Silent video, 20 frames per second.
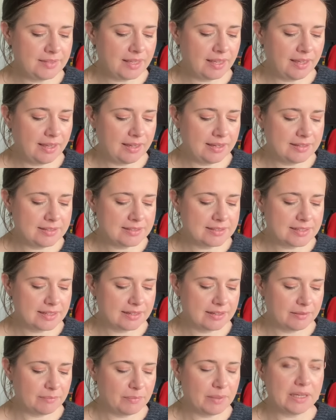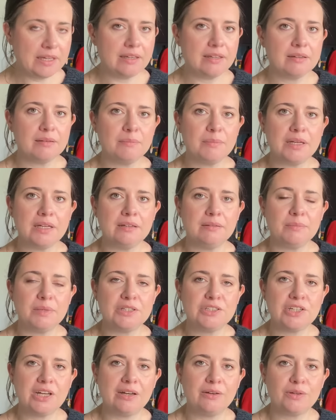and my
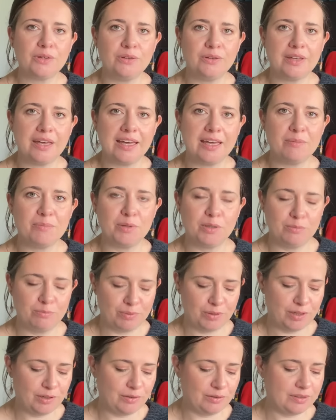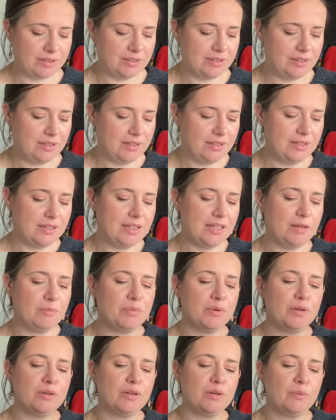Chowgu cable broke. It
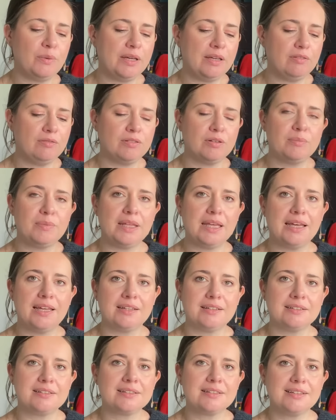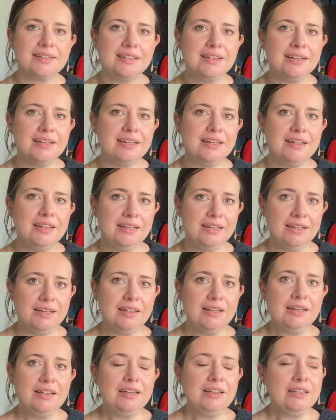broke away from the end.
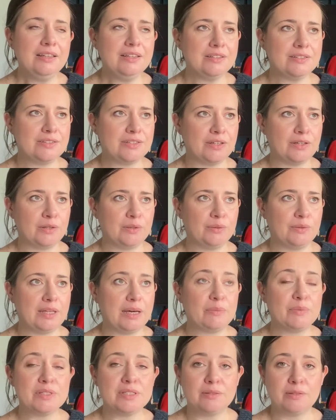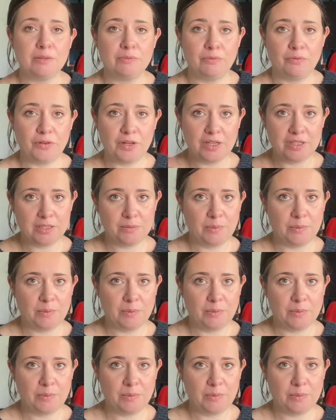So that was the first